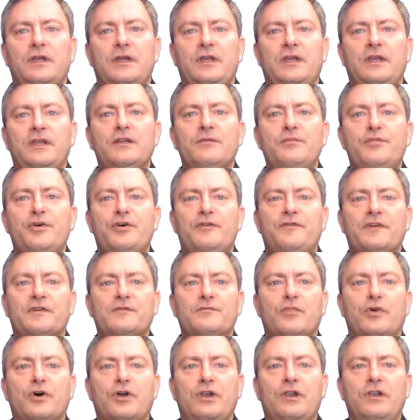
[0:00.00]
In a perfect
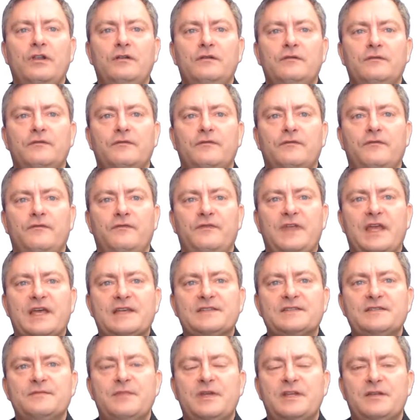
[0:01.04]
model, the
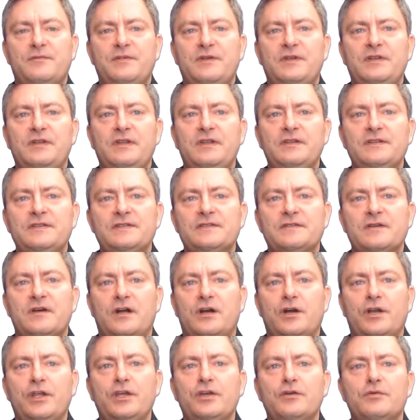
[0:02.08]
estimated PDs
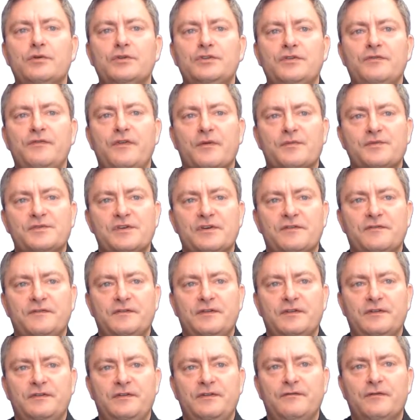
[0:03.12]
are equal to the observed
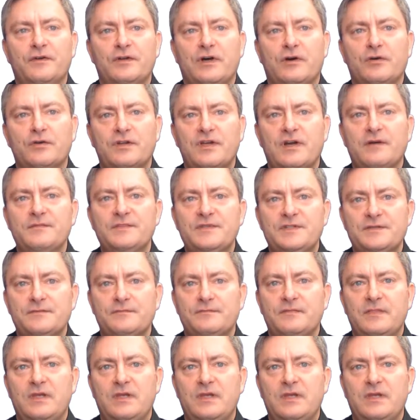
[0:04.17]
default outcomes,